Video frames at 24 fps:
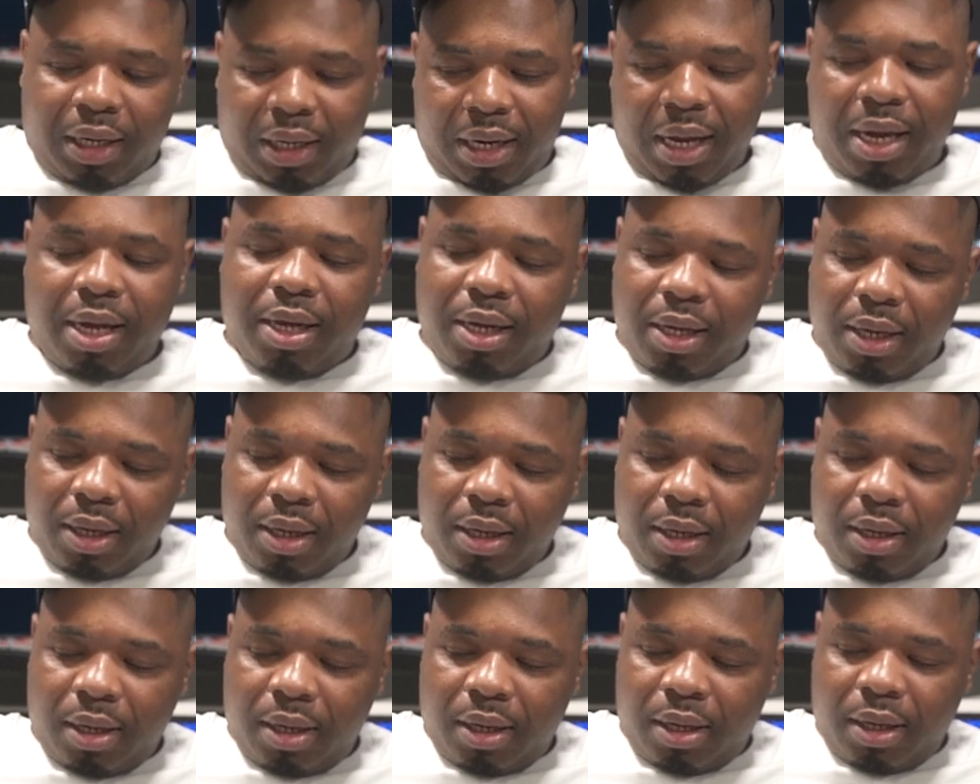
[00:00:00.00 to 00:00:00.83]
day,
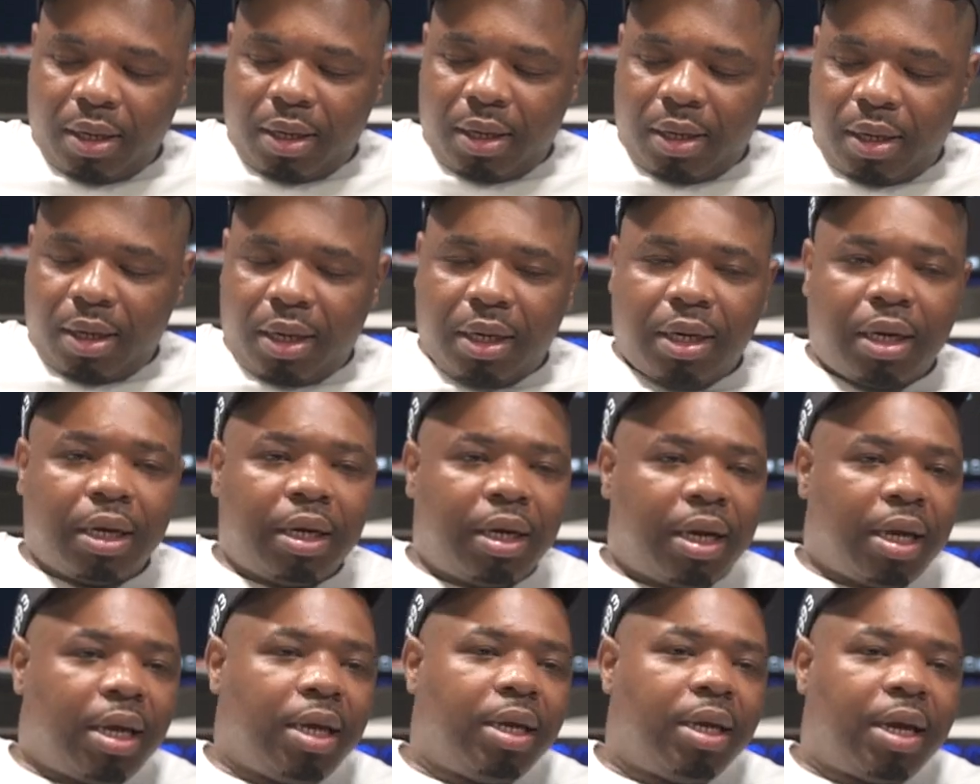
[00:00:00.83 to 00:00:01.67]
the
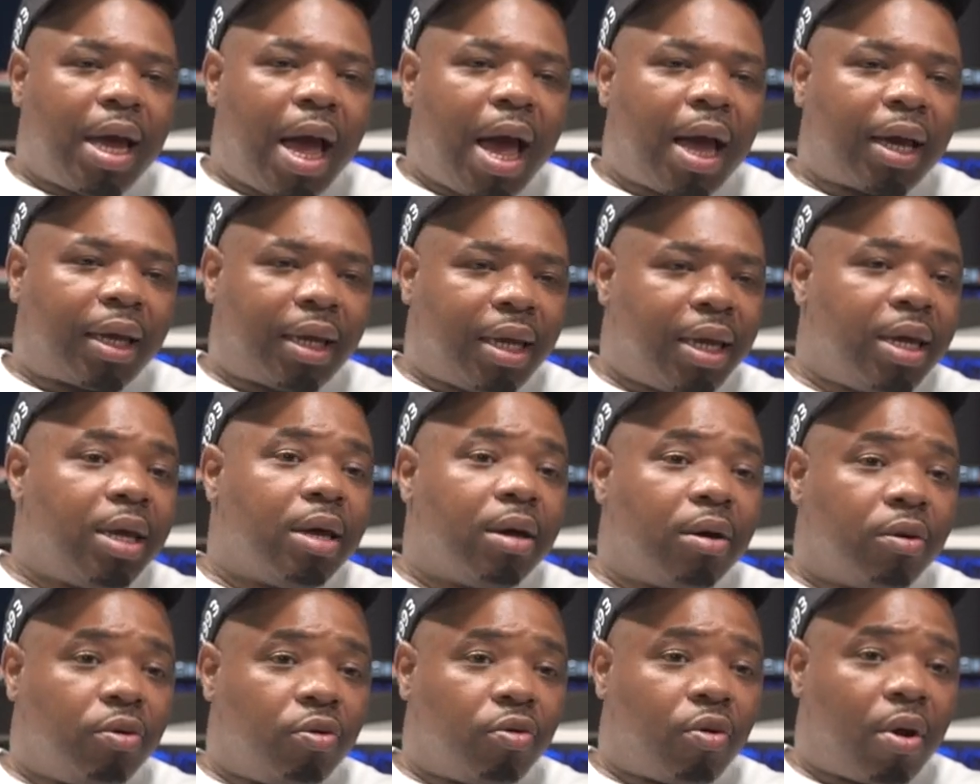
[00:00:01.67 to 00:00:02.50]
day he got
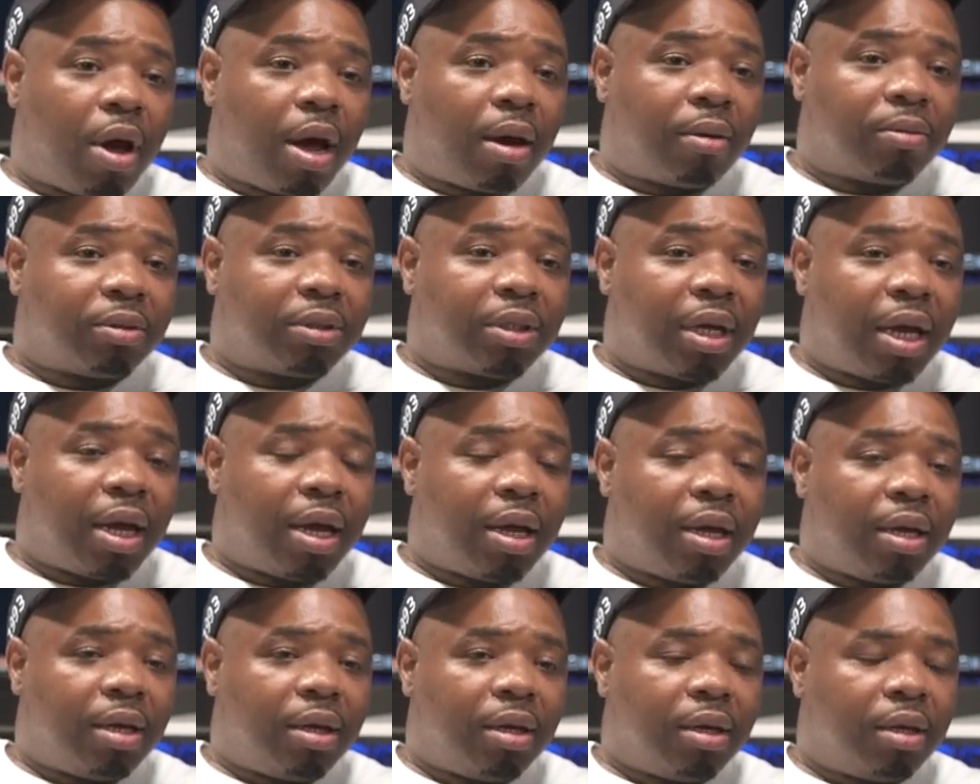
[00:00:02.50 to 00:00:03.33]
killed, you know what I'm
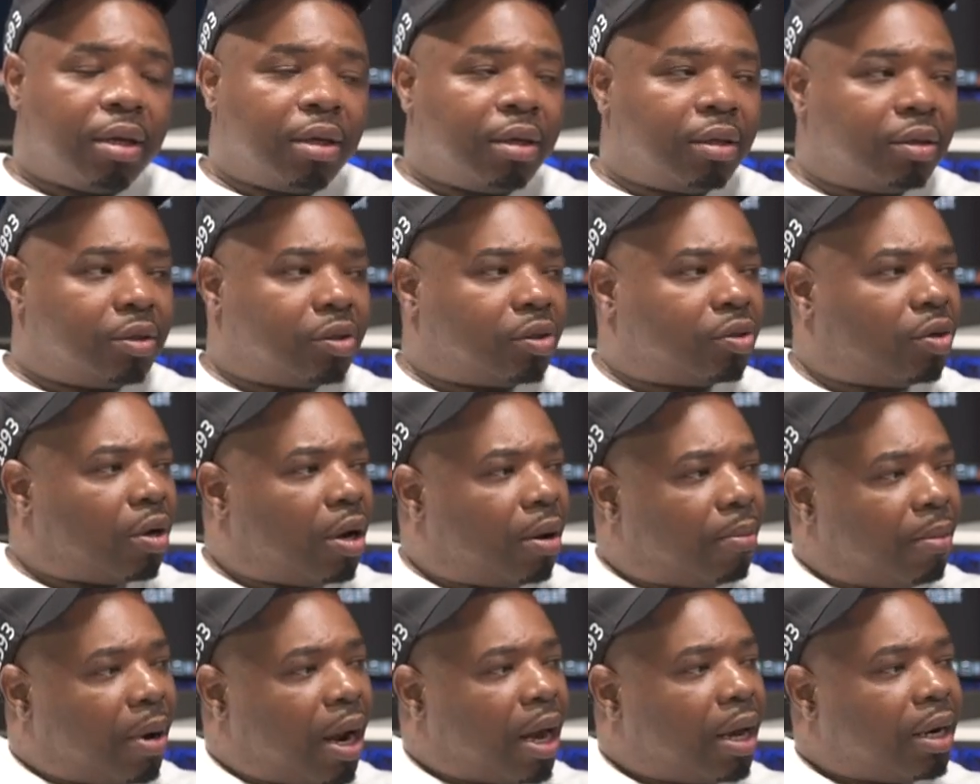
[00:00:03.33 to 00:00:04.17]
saying?
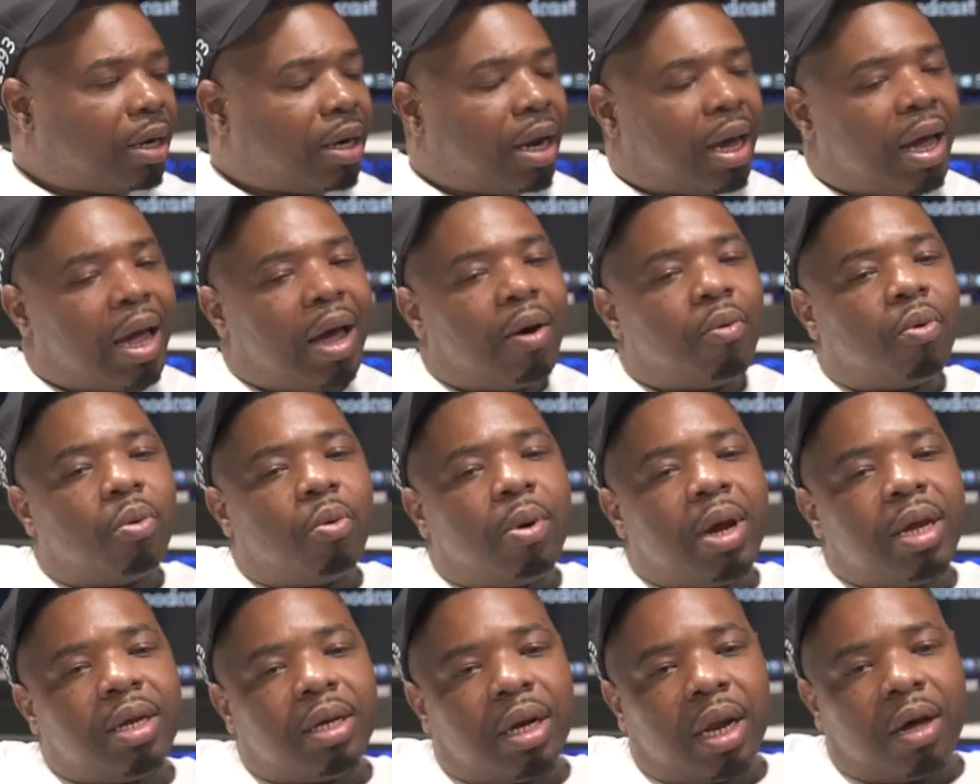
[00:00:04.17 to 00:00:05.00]
I'm like, man, I am
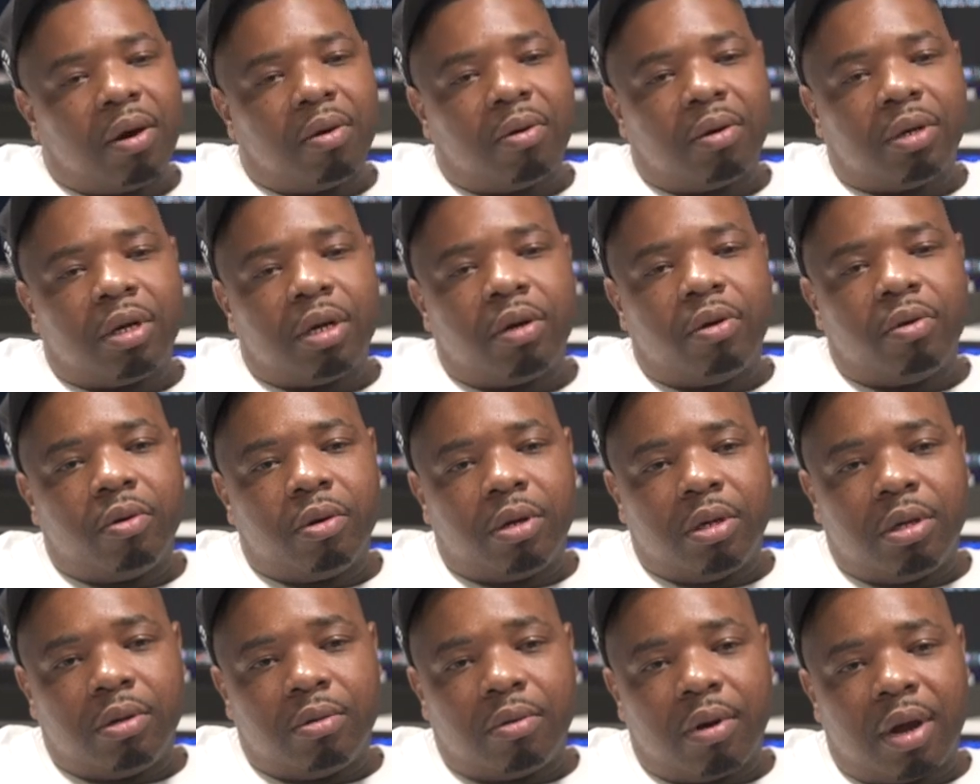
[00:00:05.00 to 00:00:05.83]
waiting on
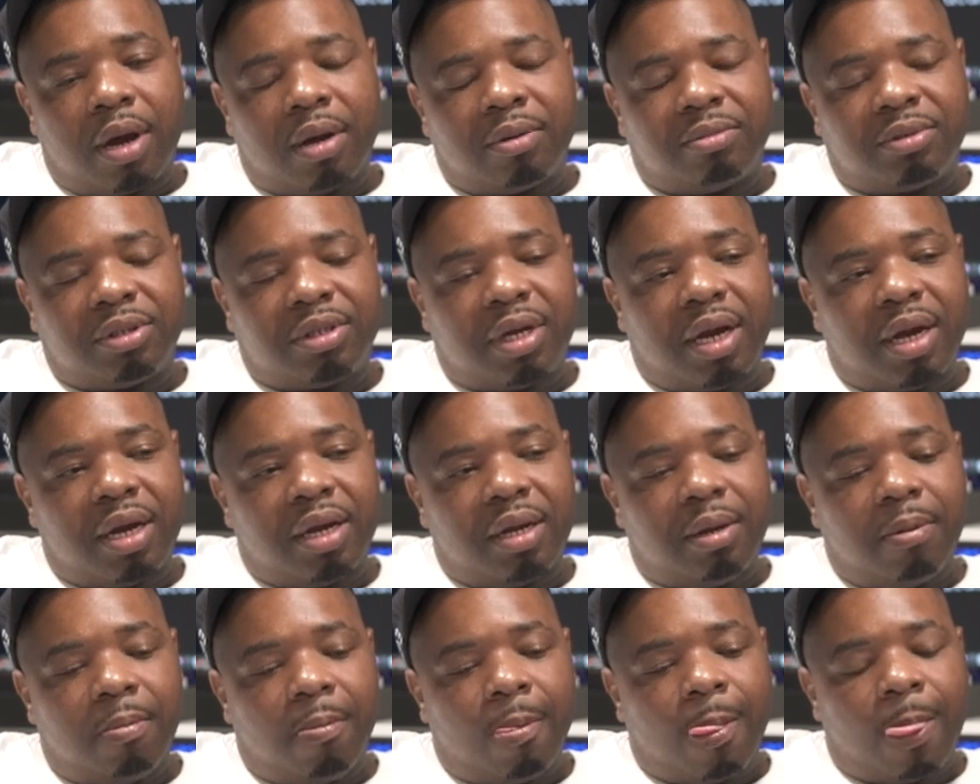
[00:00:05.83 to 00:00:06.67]
Dirty, you know what I'm
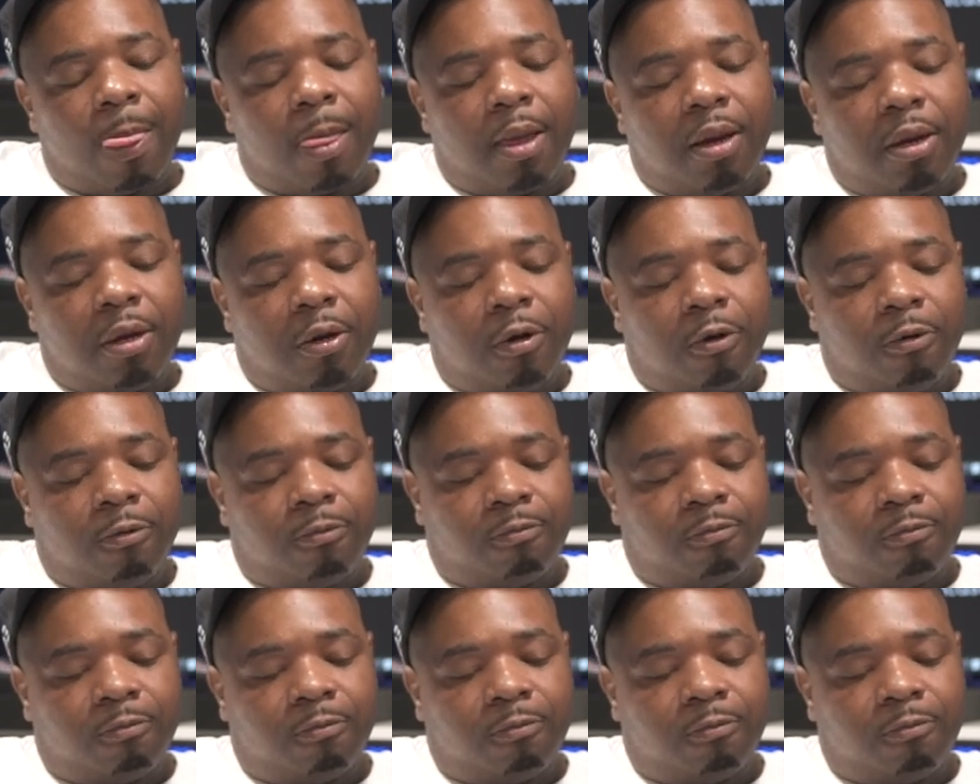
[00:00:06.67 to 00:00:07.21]
saying?